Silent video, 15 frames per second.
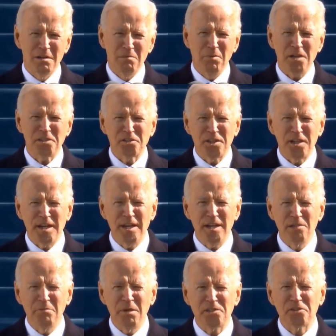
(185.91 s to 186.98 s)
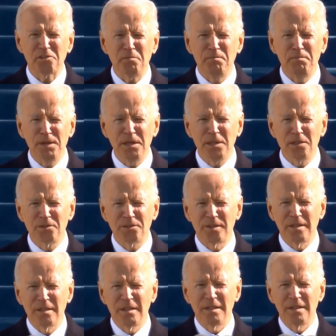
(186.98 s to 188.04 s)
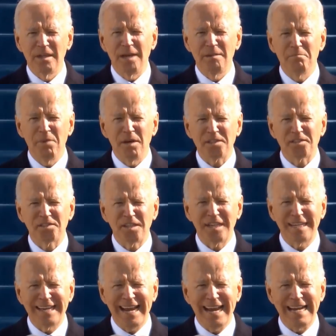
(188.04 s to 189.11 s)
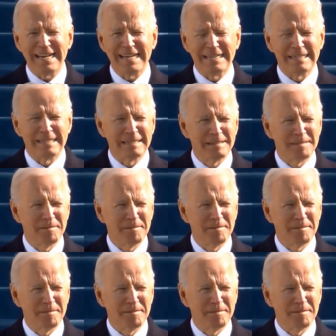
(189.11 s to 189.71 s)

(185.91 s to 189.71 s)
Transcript: much to heal, much to build, and much to gain.